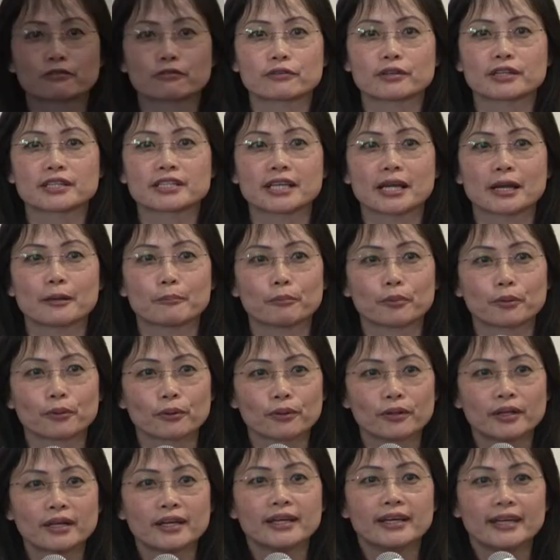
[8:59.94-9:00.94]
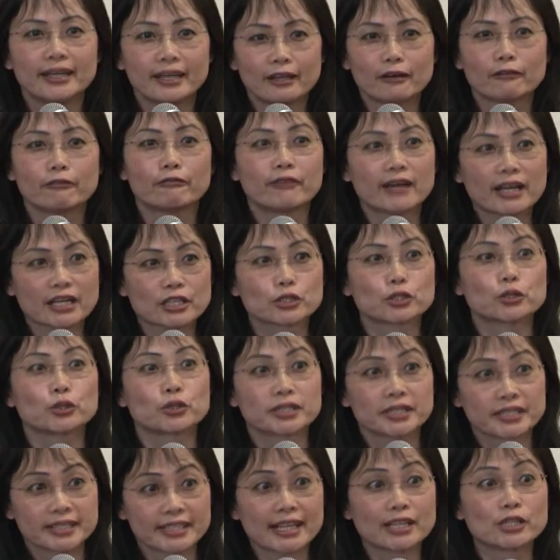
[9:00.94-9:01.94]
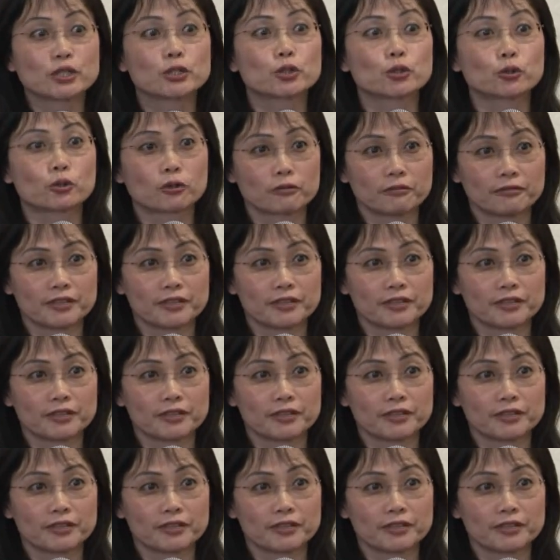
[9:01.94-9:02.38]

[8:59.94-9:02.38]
for example, it affects your central